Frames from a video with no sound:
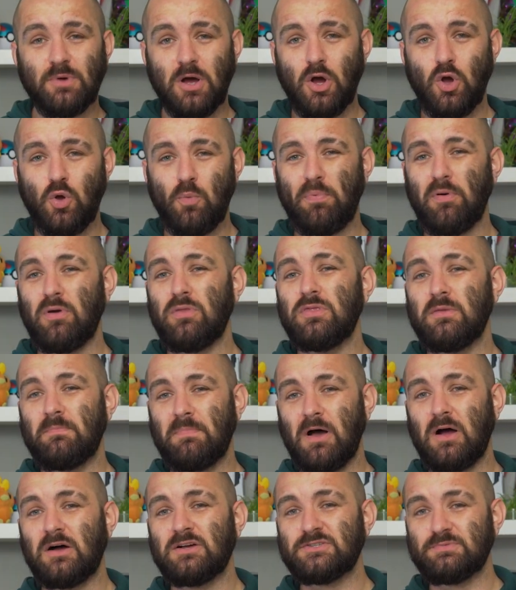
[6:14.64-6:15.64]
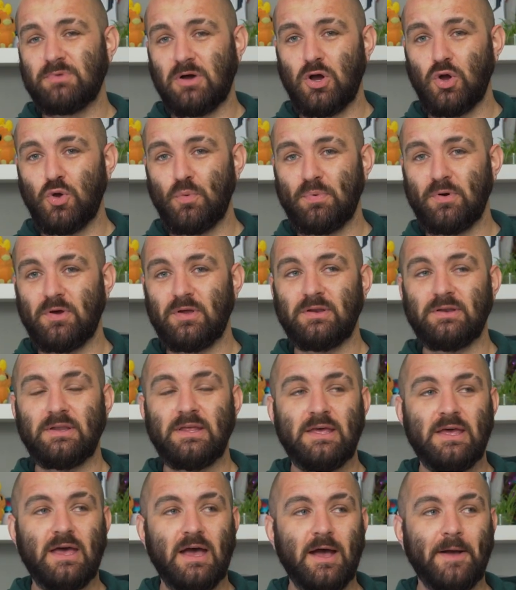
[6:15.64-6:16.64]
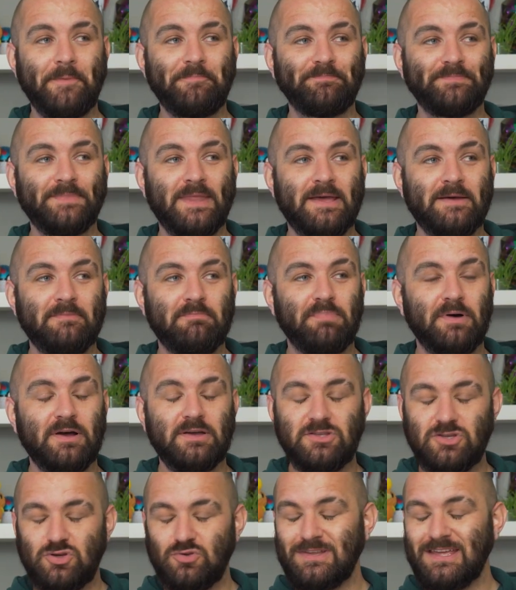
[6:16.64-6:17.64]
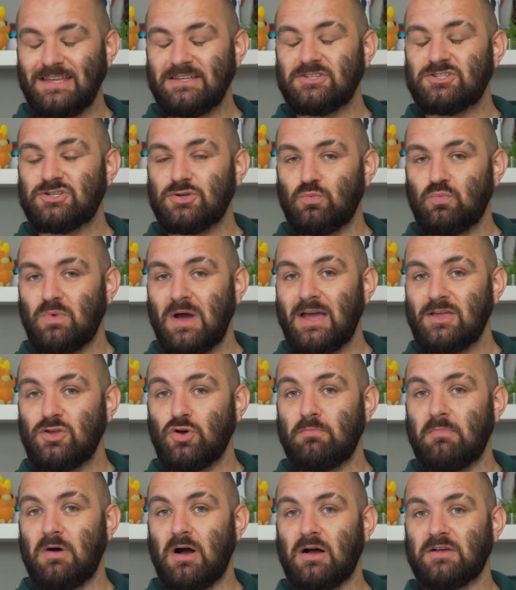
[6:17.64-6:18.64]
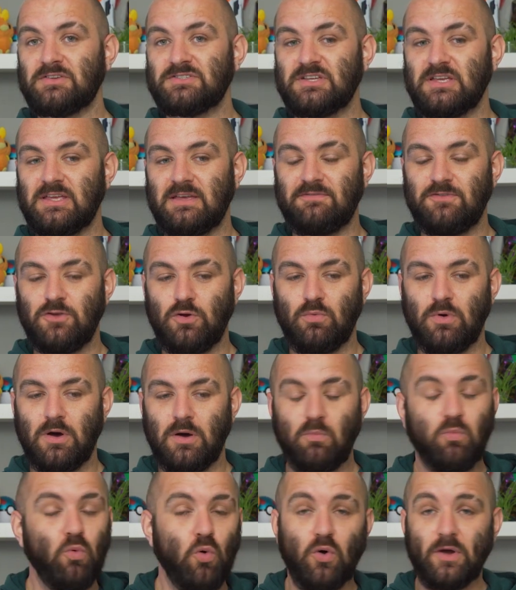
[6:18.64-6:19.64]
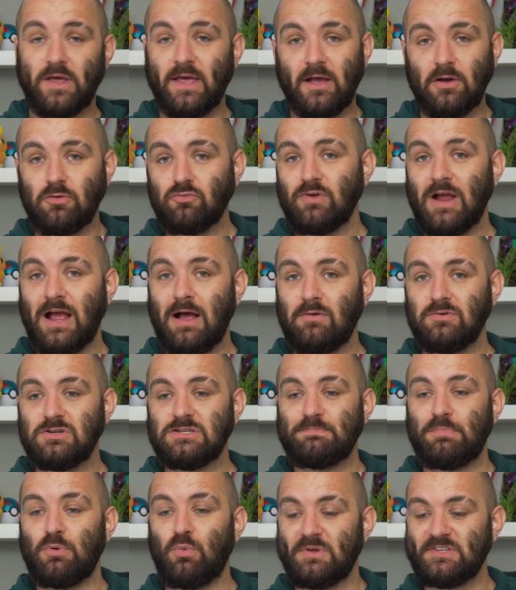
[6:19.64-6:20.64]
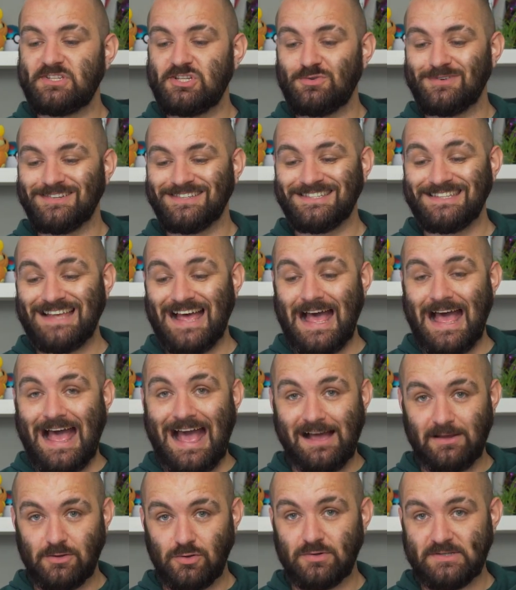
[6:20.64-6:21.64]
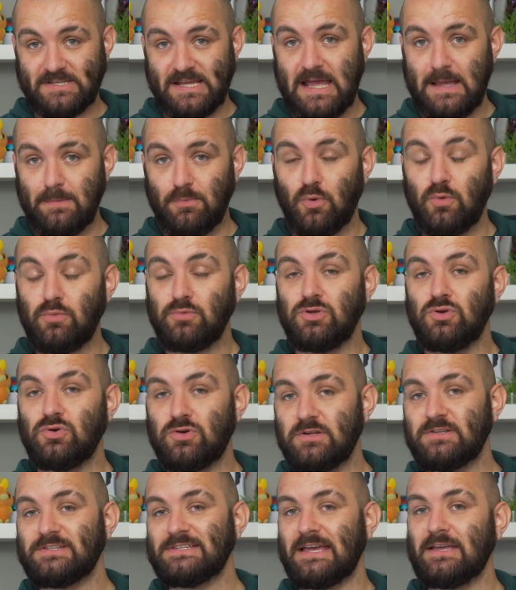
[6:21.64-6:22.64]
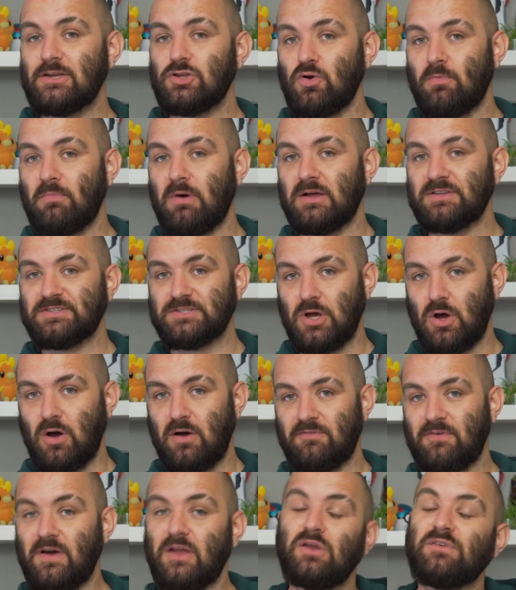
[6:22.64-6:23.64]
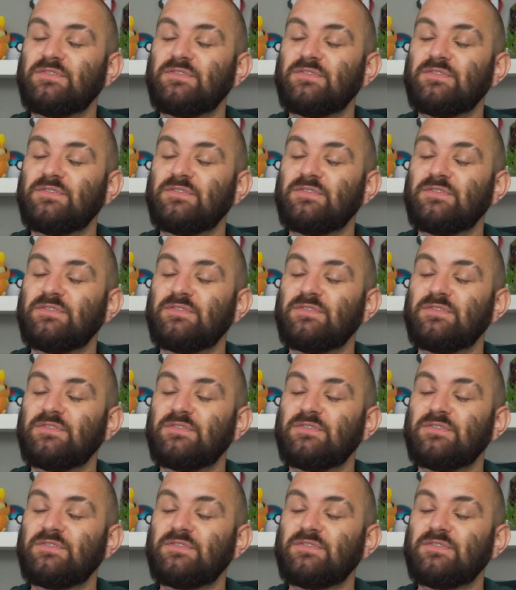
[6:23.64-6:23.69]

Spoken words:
were open, the bars were open, but you needed to wear your mask if you were walking around, but once you were sat at your table, you could take your mask off. And